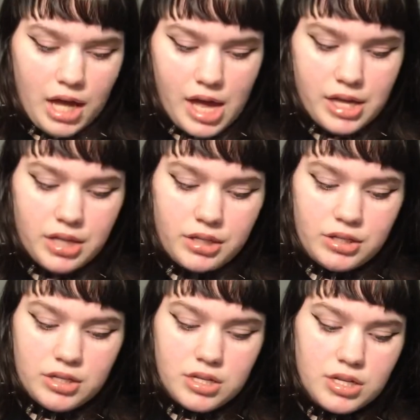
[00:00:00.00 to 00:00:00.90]

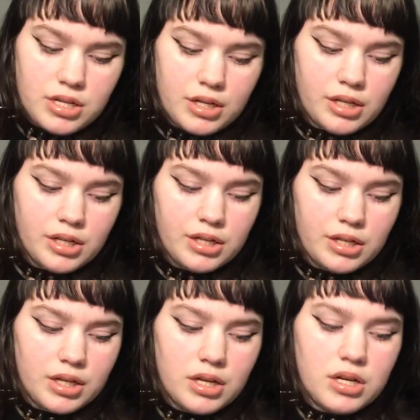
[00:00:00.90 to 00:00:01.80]
And
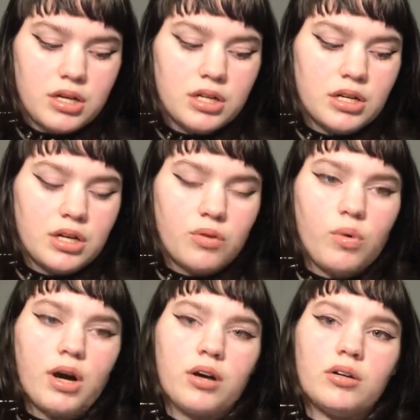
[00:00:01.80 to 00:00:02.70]

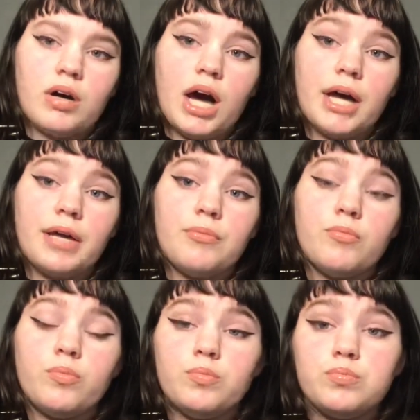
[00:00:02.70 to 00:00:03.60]
while I
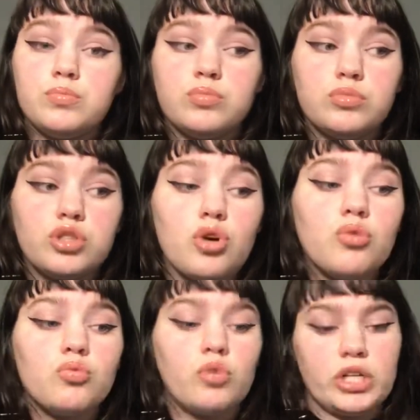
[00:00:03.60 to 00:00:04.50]

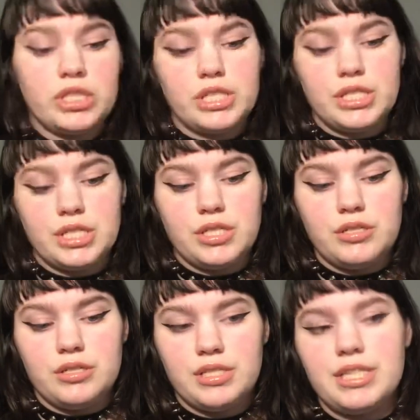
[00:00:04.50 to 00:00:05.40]
don't want to
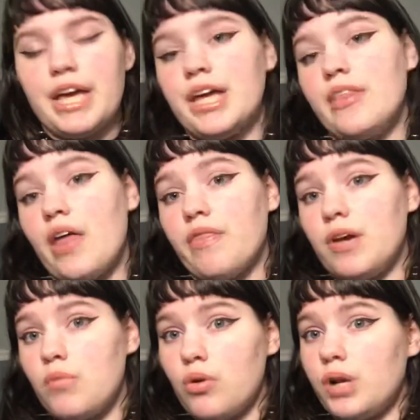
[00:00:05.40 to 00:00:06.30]
say that they
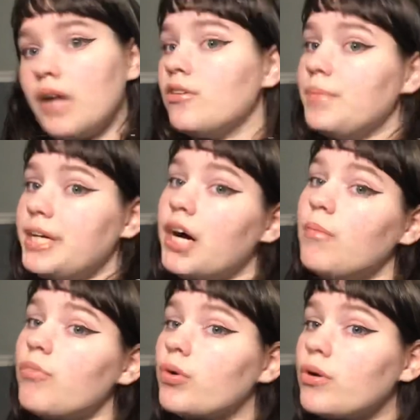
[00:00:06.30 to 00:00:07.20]
won't ever
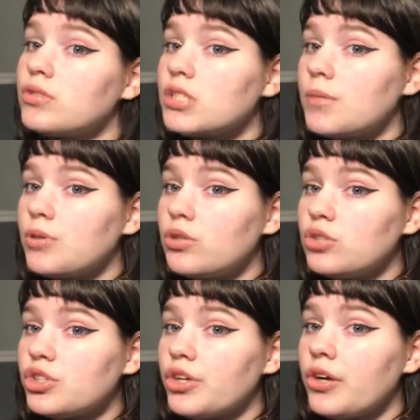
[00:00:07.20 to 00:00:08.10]
become their own
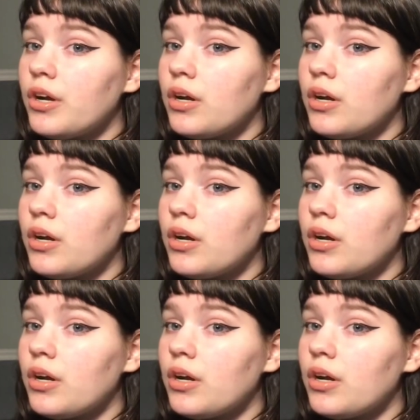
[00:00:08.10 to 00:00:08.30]
subculture,